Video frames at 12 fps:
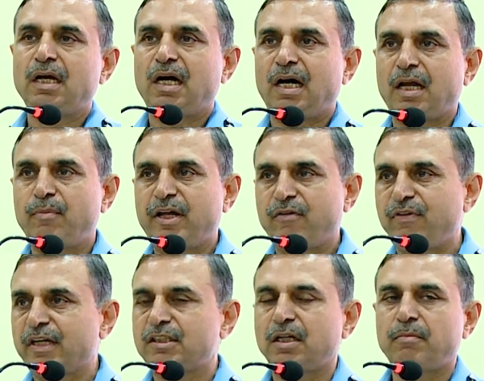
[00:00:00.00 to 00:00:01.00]
are
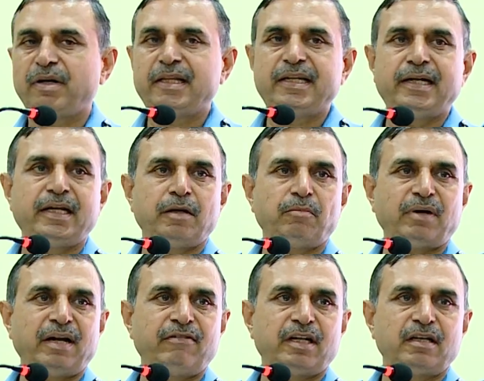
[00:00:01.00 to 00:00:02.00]
manufactured by the Indian
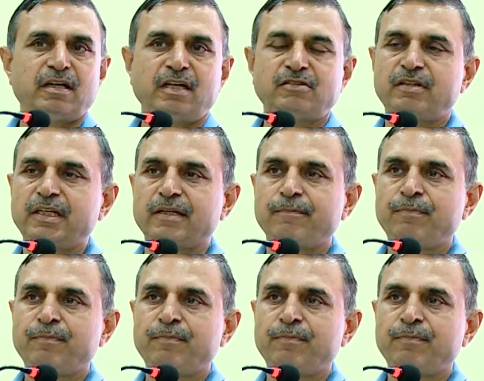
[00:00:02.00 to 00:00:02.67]
private industry.